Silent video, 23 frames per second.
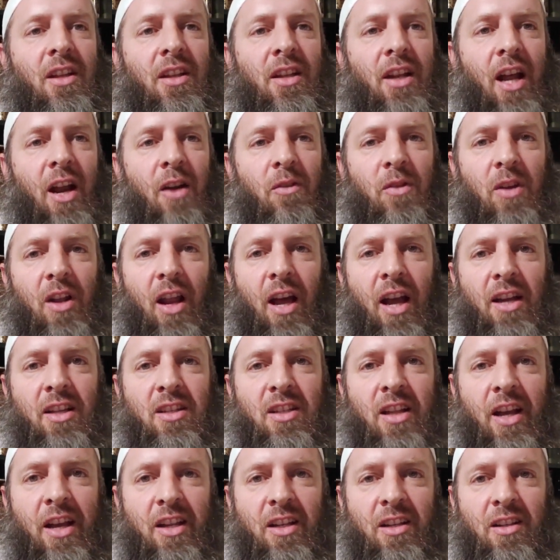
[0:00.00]
then I
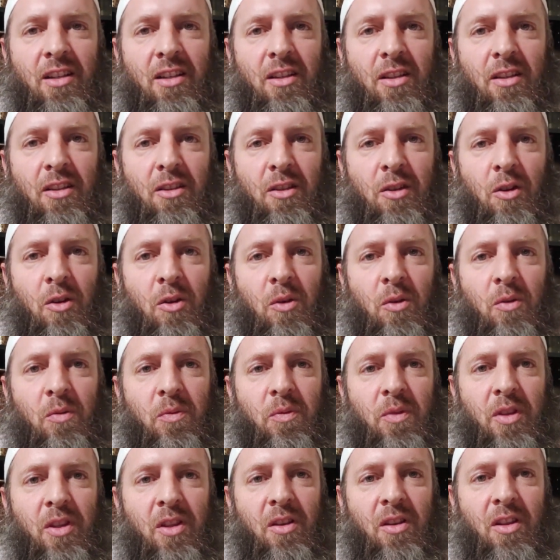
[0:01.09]
realized like, you know,
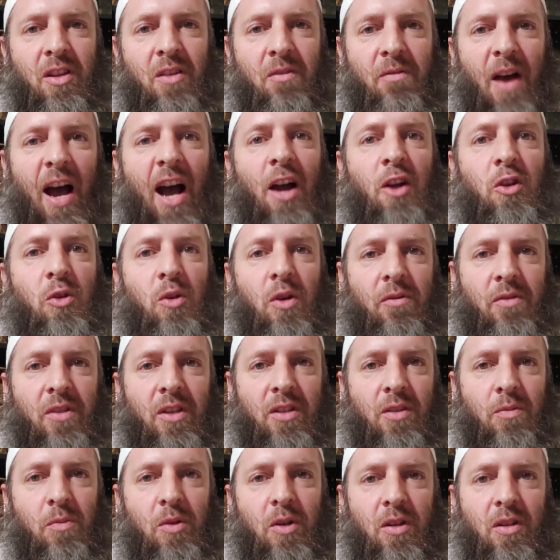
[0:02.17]
the, the value of
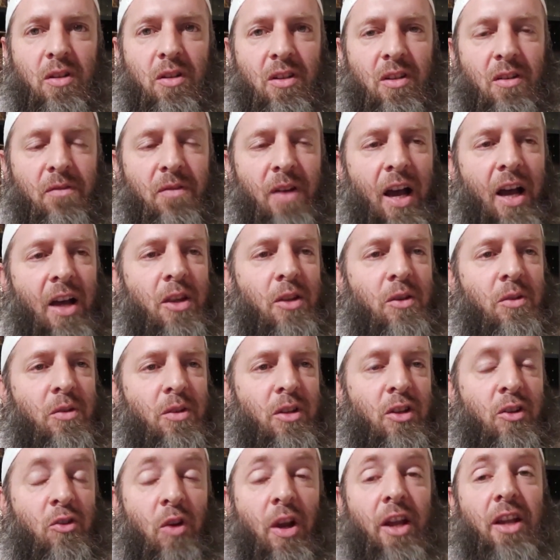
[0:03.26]
this book, the value,
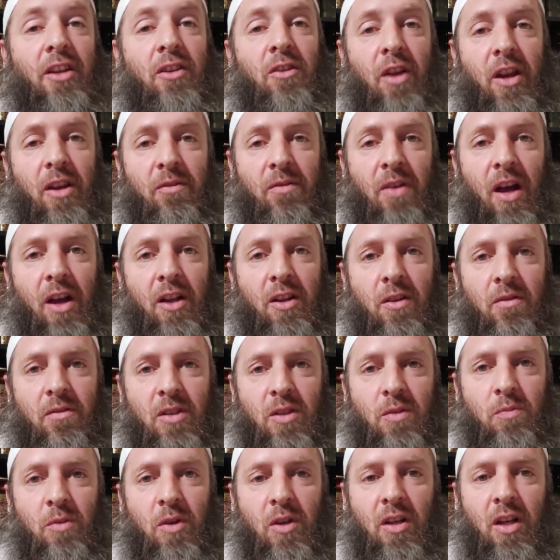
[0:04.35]
the great, great value of
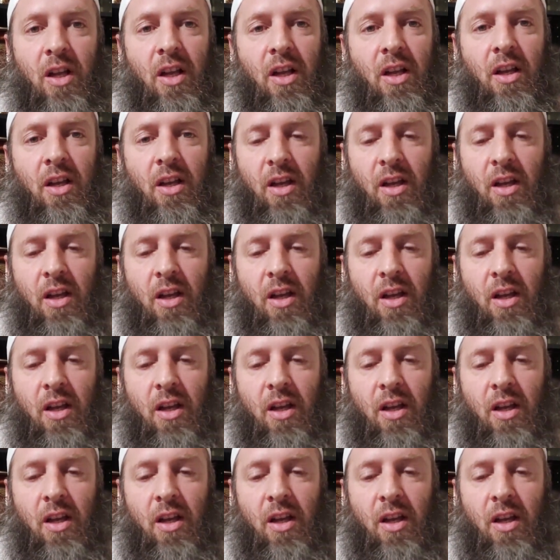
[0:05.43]
this book.